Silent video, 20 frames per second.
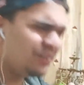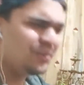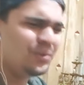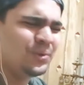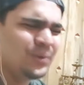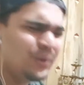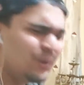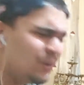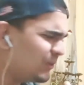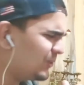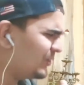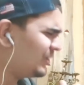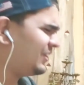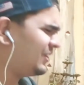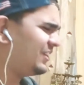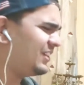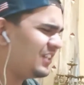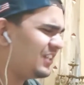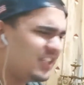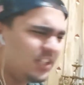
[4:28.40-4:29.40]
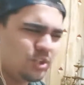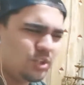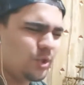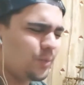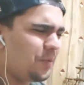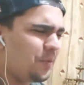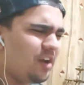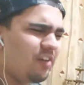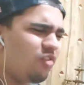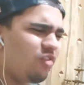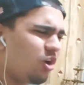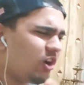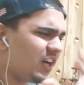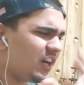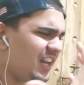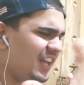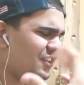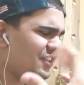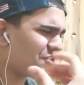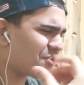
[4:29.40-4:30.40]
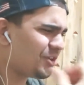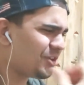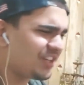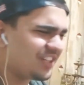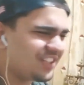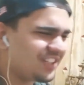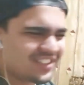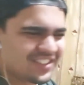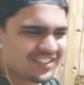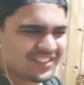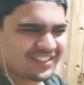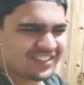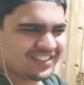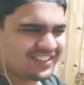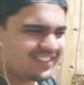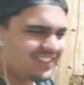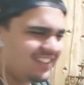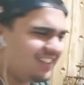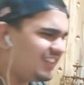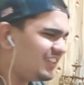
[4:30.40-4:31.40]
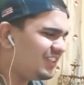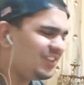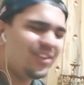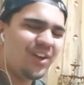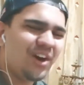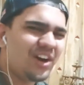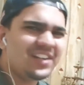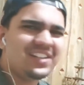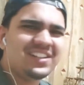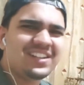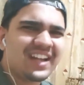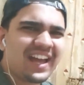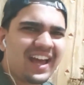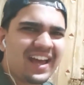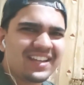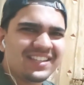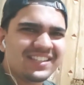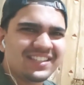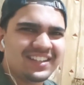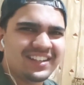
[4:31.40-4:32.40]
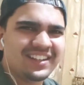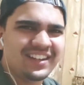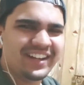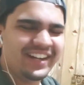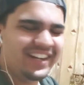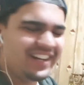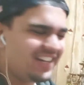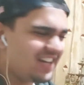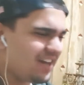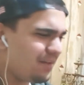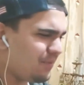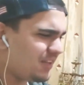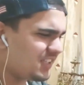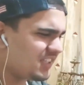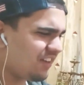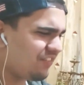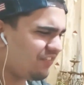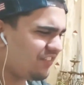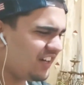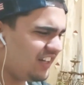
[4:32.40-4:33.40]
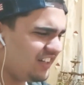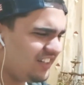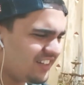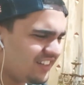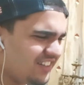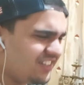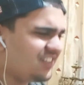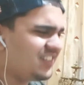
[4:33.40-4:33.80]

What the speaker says: Ooh, super vocalized chorus. Not as EDM as I felt.